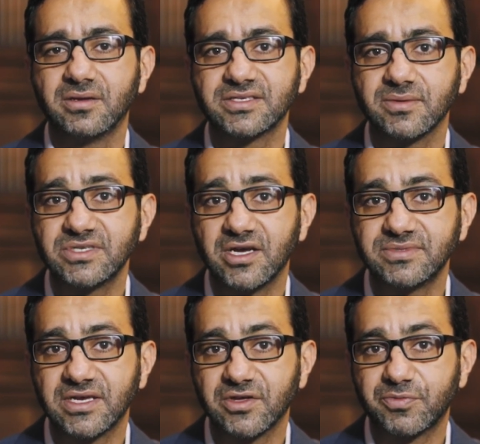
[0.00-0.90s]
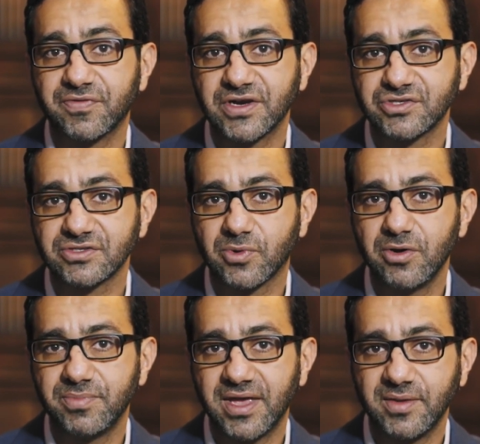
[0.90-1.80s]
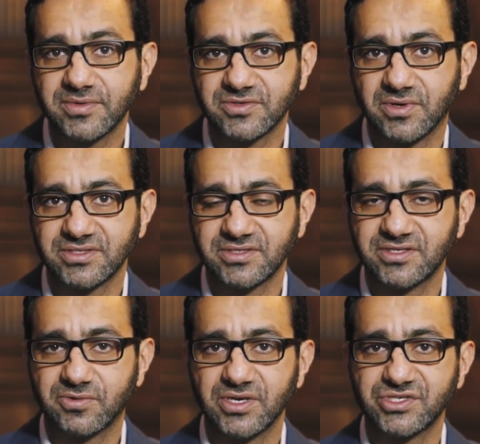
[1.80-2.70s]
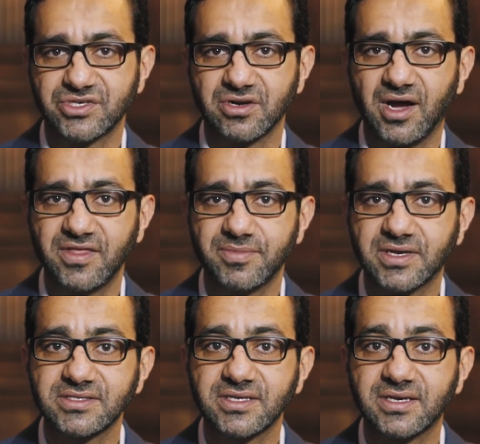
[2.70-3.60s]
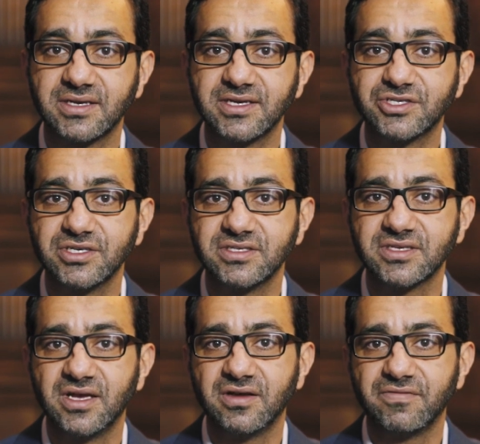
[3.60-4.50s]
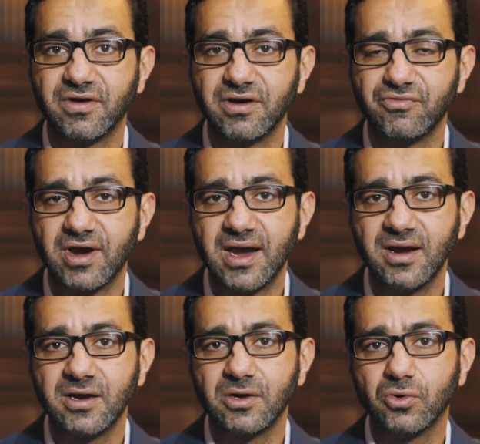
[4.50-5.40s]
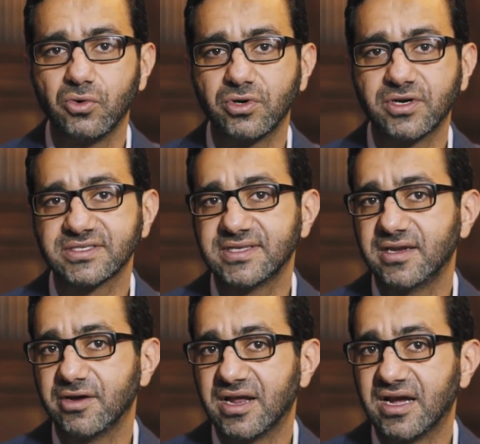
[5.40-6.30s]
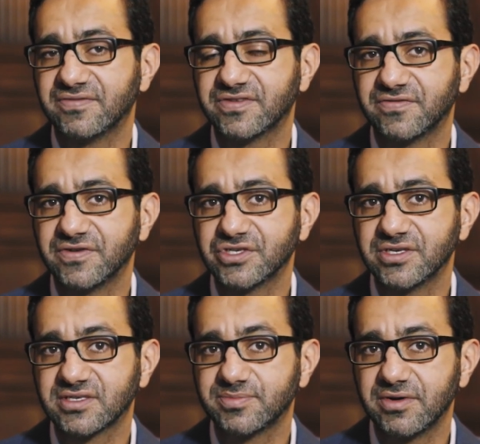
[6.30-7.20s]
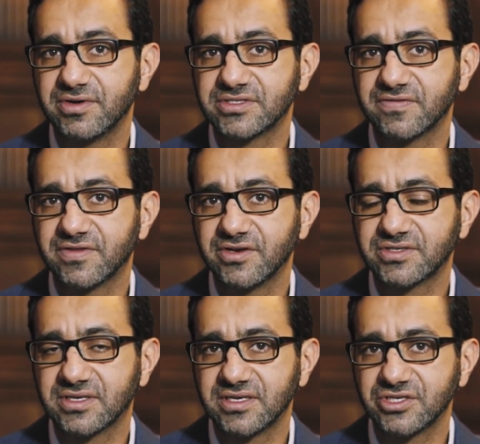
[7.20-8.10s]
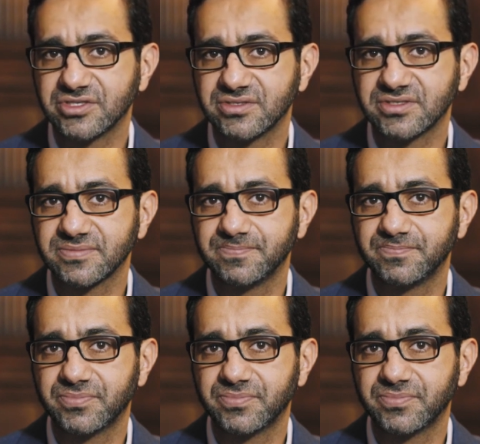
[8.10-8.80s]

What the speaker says: Sometimes health professionals won't be able to answer this question, either because the condition is very rare or because they don't have sufficient experience of those conditions.